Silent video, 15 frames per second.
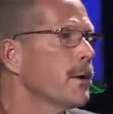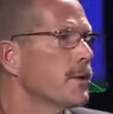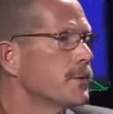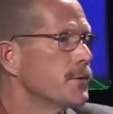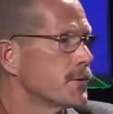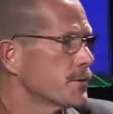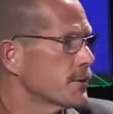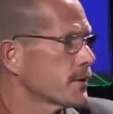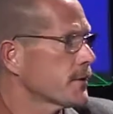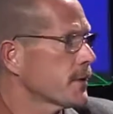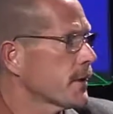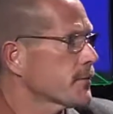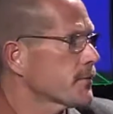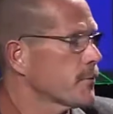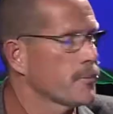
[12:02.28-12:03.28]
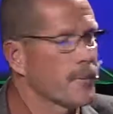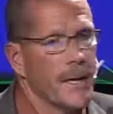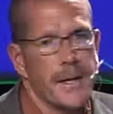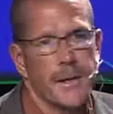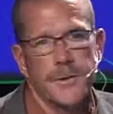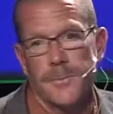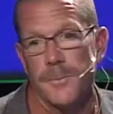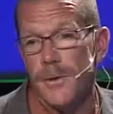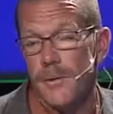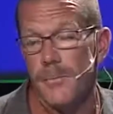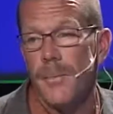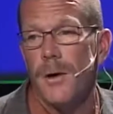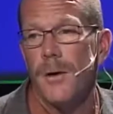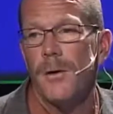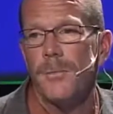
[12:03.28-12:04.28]
to successful management of
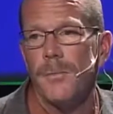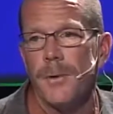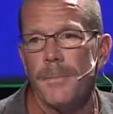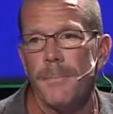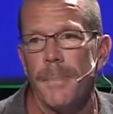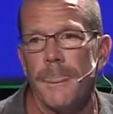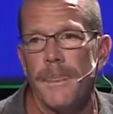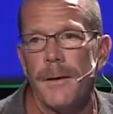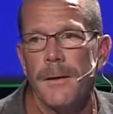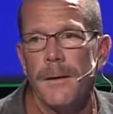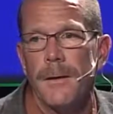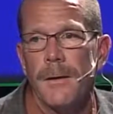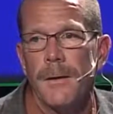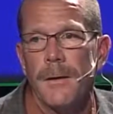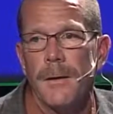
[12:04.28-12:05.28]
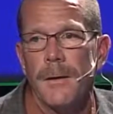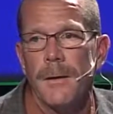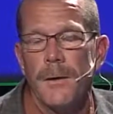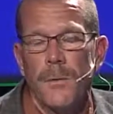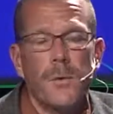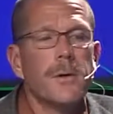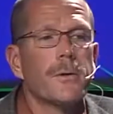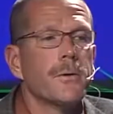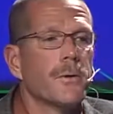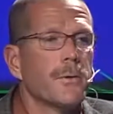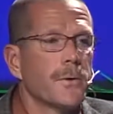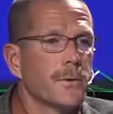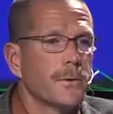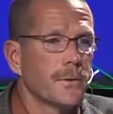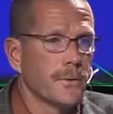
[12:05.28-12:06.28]
Palmer, we're
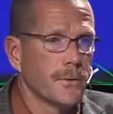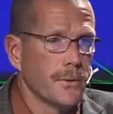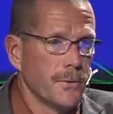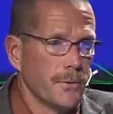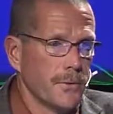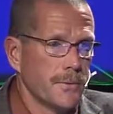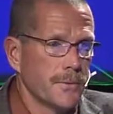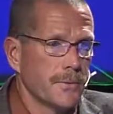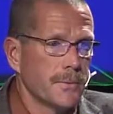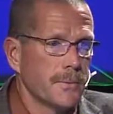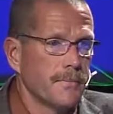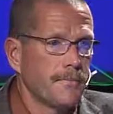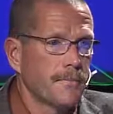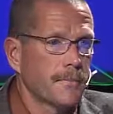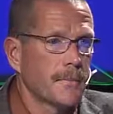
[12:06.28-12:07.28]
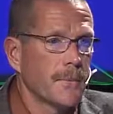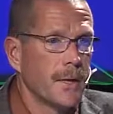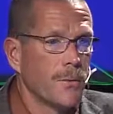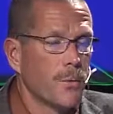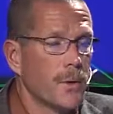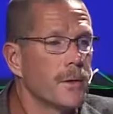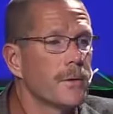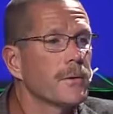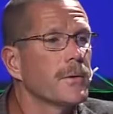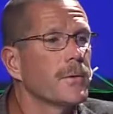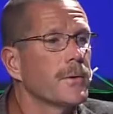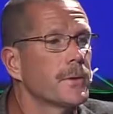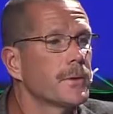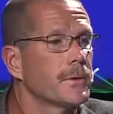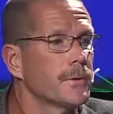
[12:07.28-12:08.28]
going to lose, and we are
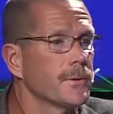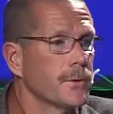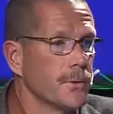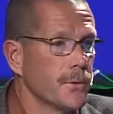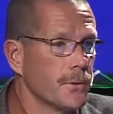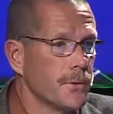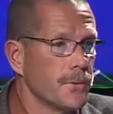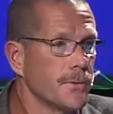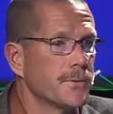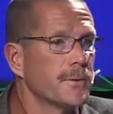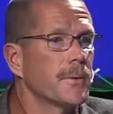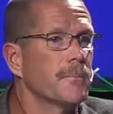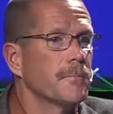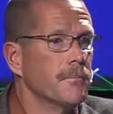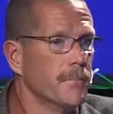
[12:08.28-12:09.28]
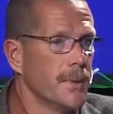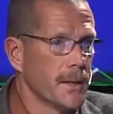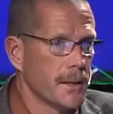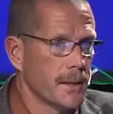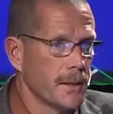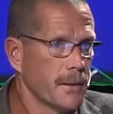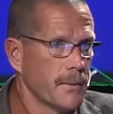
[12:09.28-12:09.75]
going to lose big.